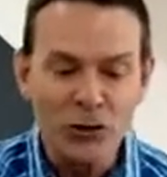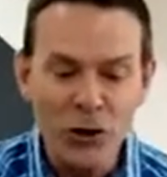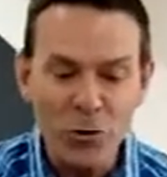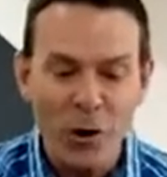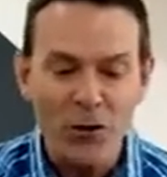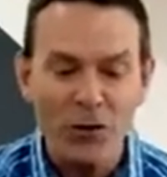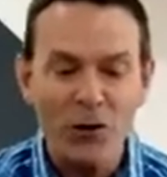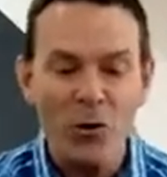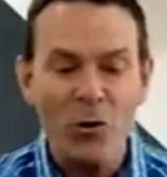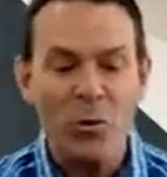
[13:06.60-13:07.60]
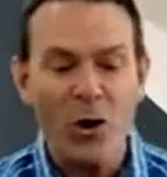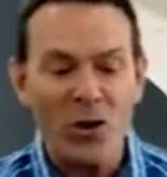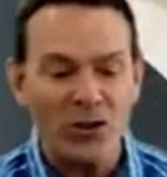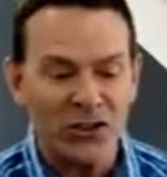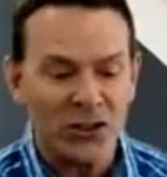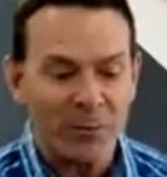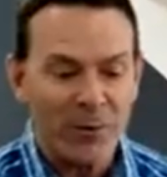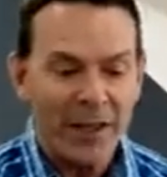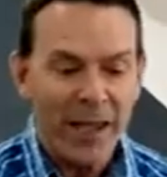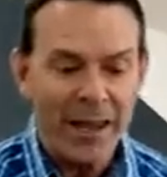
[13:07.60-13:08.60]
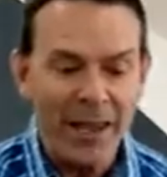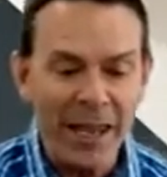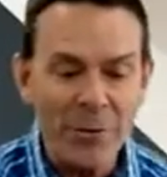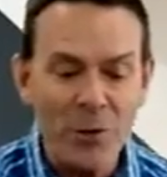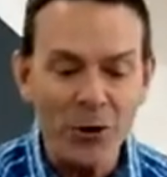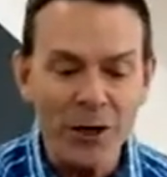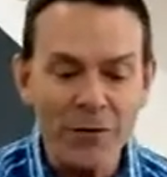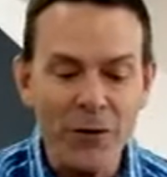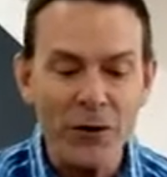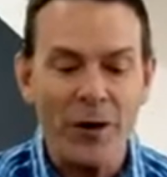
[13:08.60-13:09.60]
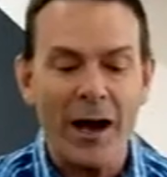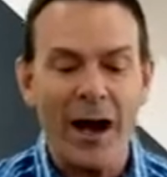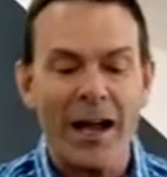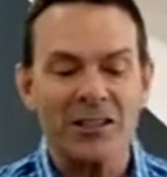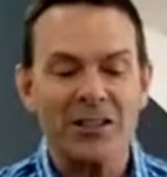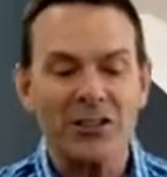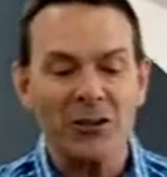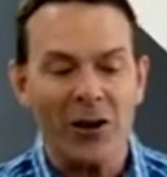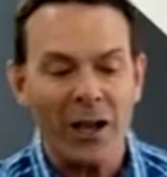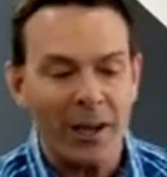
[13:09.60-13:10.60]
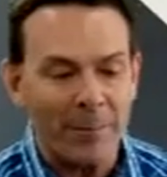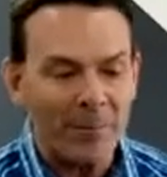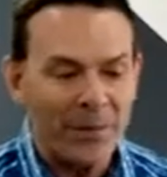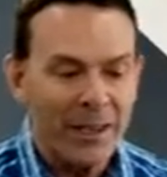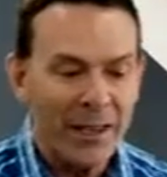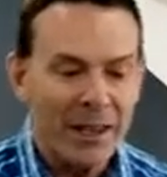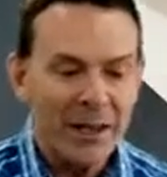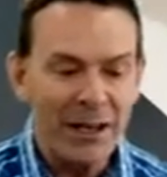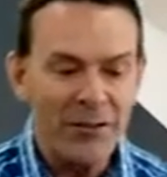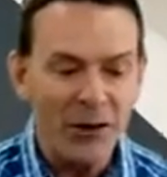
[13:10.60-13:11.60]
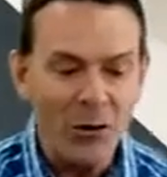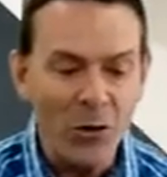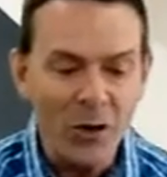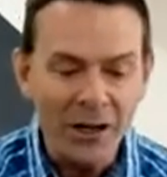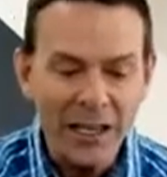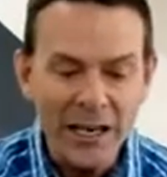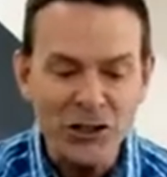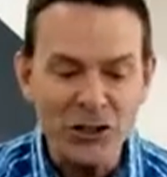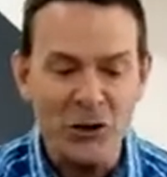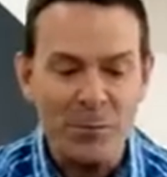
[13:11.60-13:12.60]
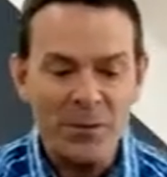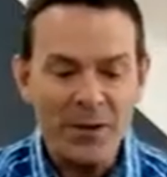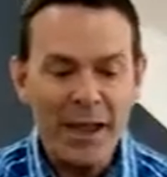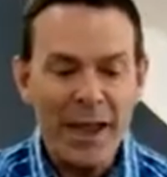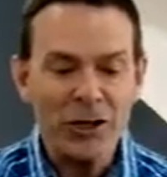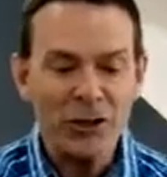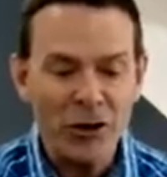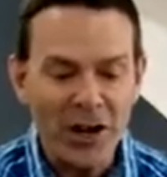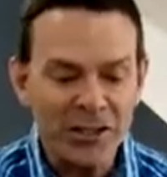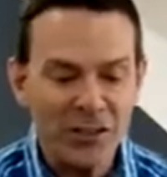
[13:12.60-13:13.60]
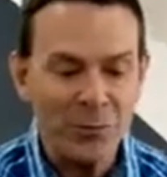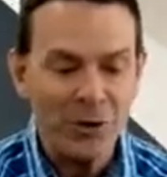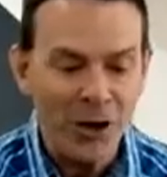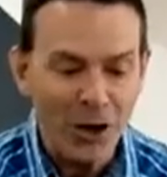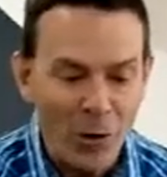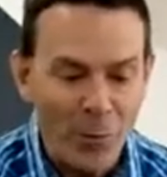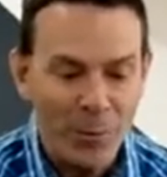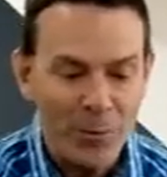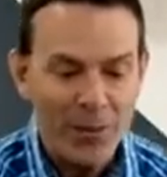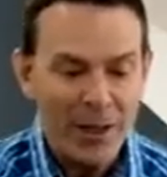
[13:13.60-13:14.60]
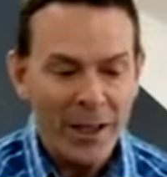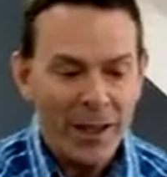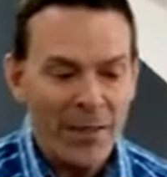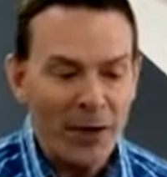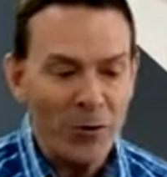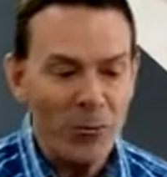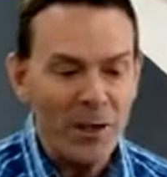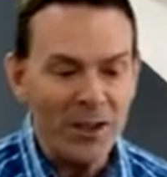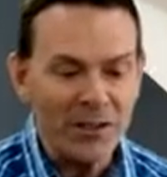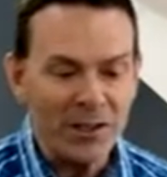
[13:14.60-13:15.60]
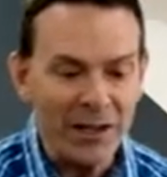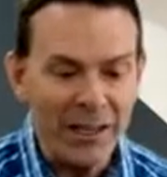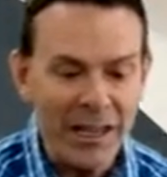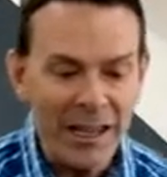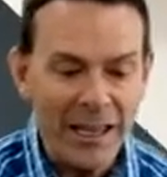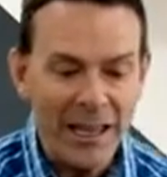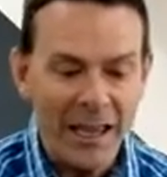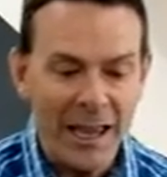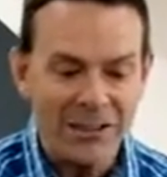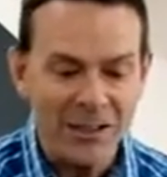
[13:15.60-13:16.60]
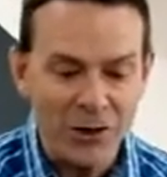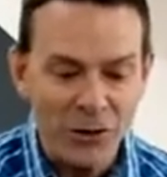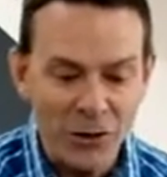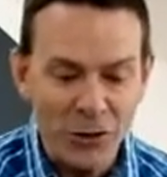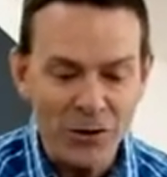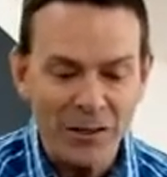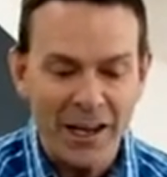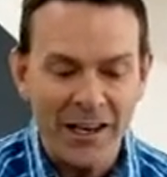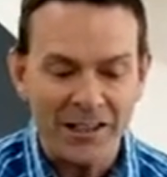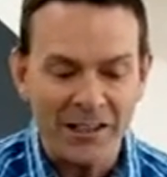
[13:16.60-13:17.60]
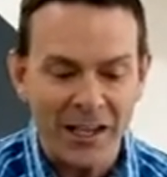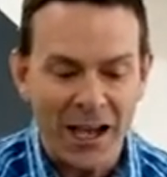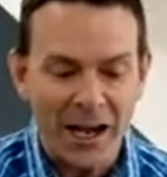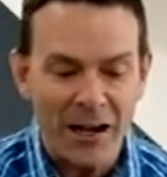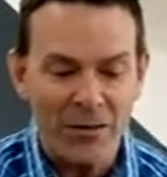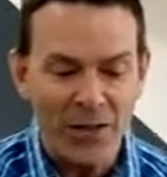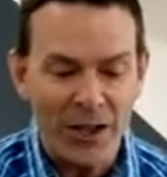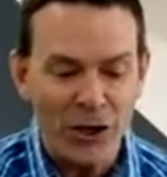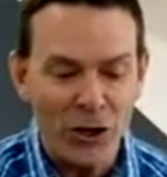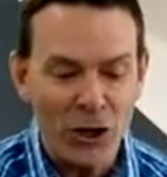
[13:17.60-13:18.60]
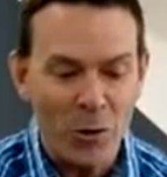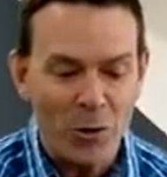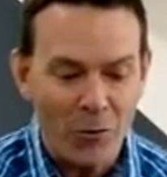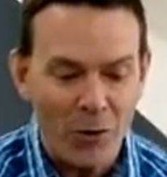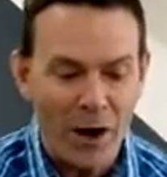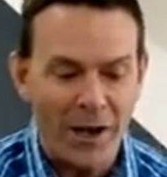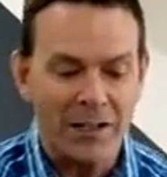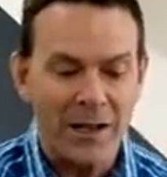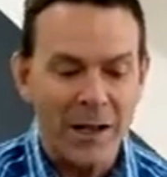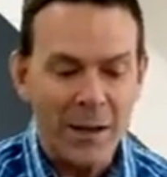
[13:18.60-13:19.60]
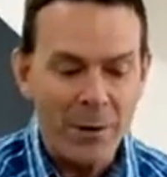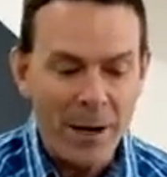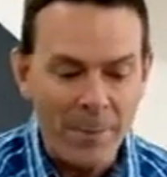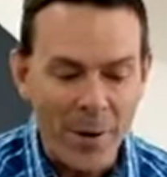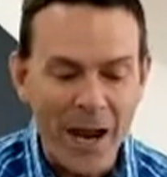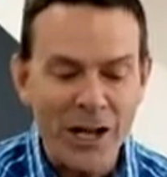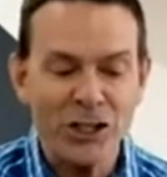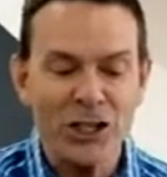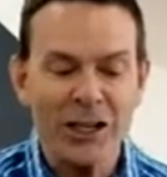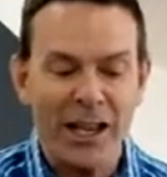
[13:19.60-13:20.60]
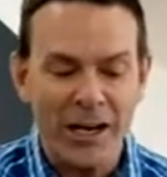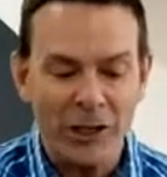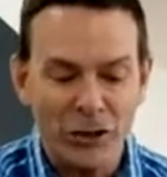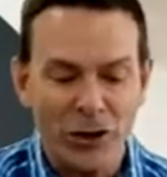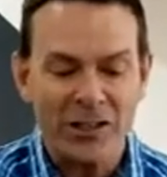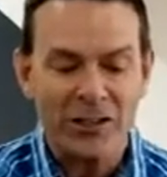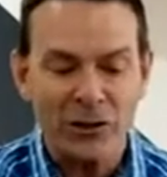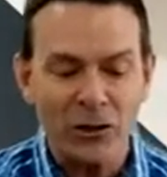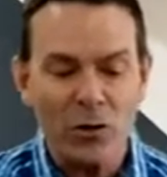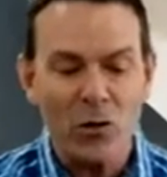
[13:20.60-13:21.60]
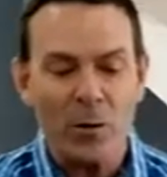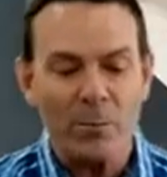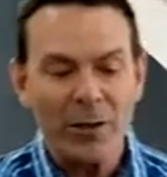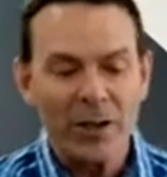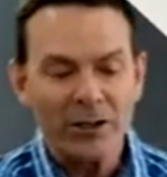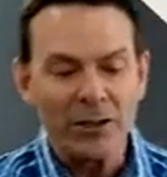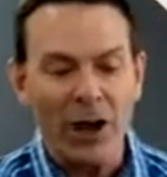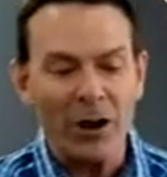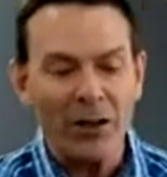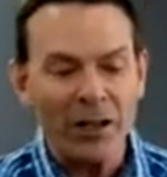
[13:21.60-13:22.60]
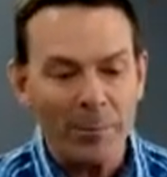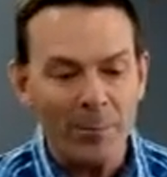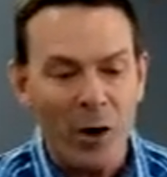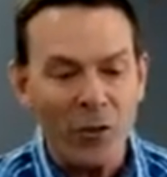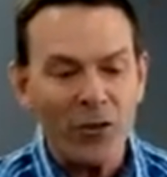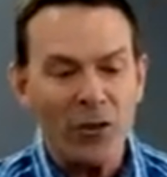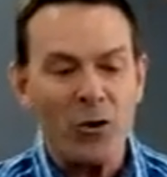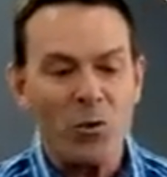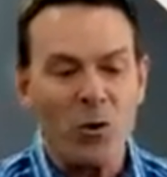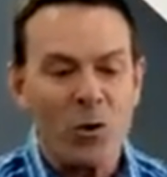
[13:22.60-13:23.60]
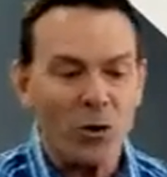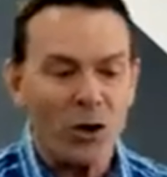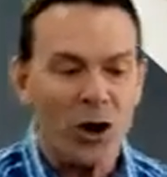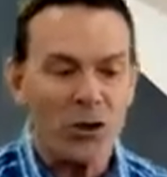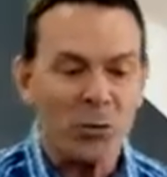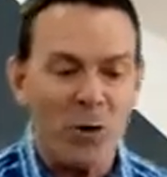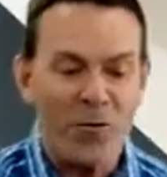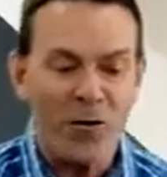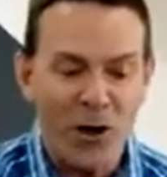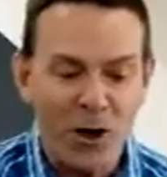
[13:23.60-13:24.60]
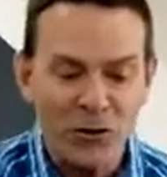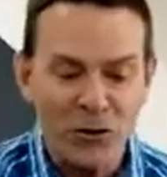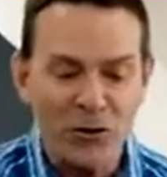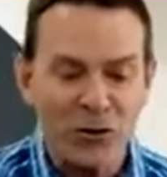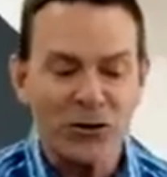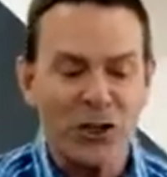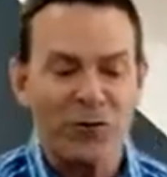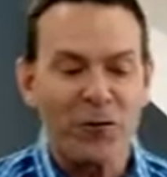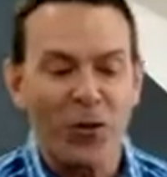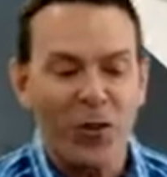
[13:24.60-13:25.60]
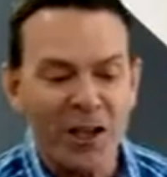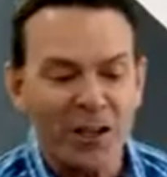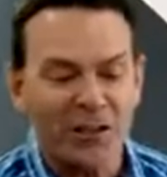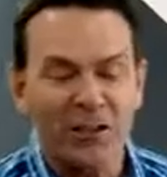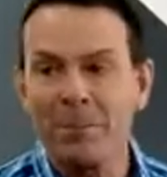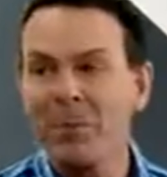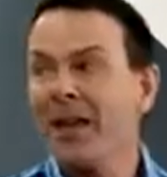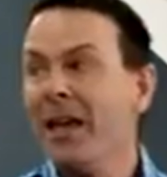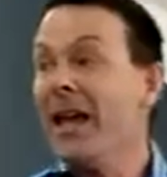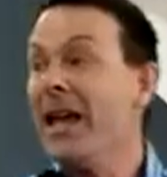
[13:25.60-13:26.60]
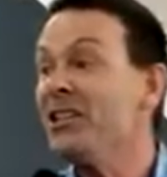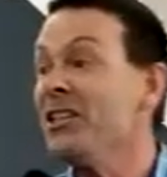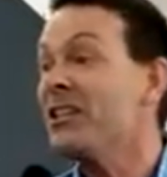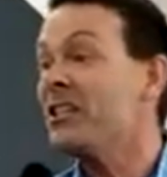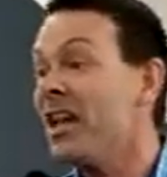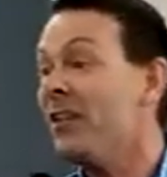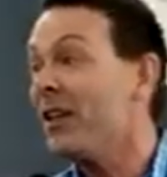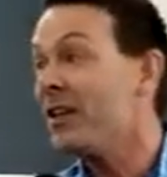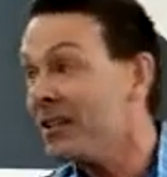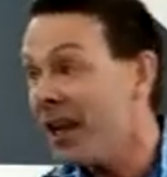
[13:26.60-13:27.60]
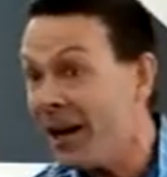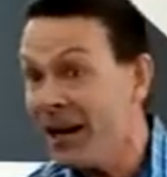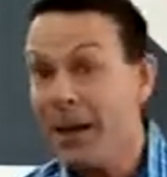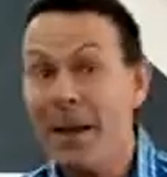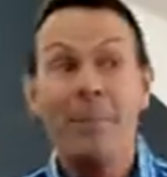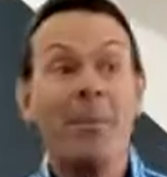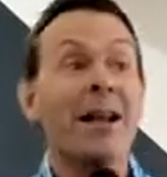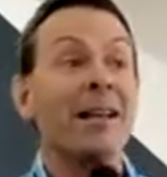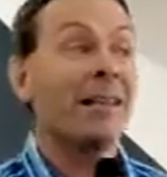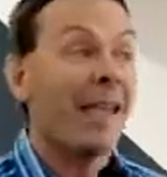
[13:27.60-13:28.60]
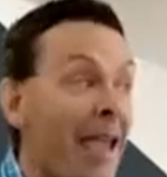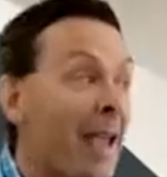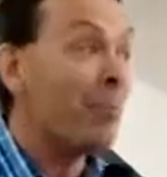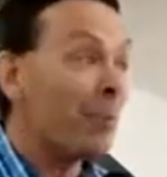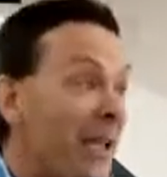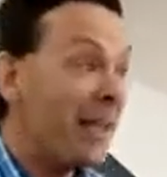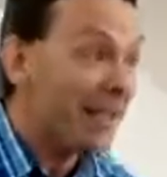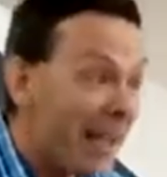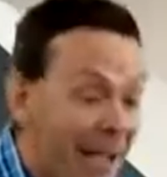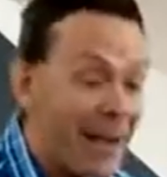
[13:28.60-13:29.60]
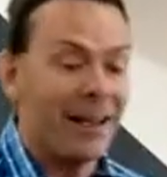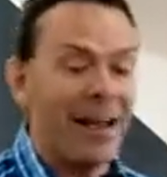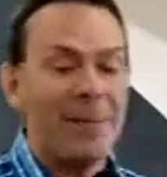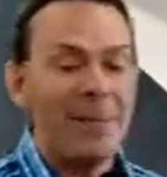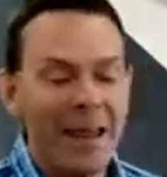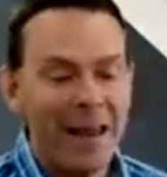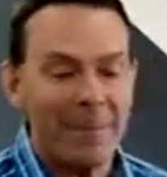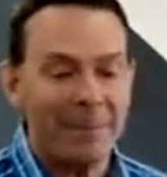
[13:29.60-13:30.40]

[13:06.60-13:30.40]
Do what the Lord wants and he will give you your heart's desire. Yeah. Let the Lord lead you and trust him to help. Then it will be as clear as the noonday sun that you were right. Be patient and trust the Lord. Don't let it bother you when all goes wrong for those who do sinful things. Easier said than done, but it can be done." Amen.